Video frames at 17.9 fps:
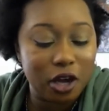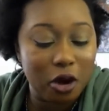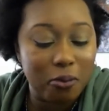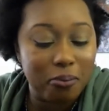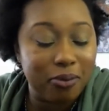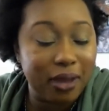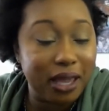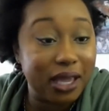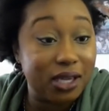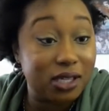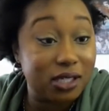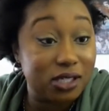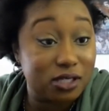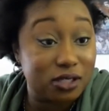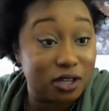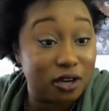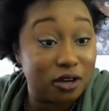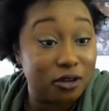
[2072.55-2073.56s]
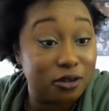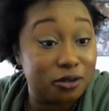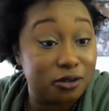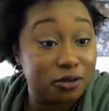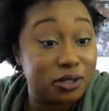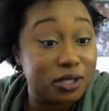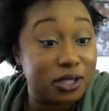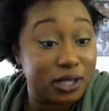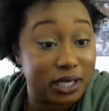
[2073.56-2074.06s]
manage
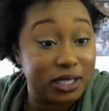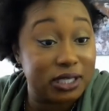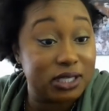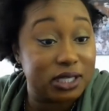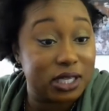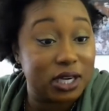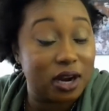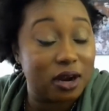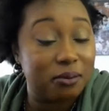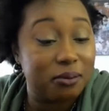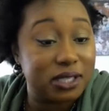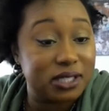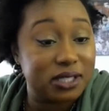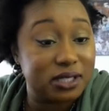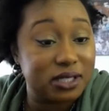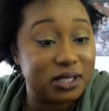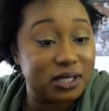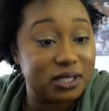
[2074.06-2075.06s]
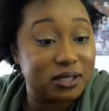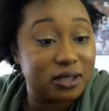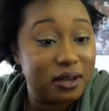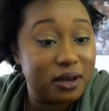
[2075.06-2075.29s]
those things in our business,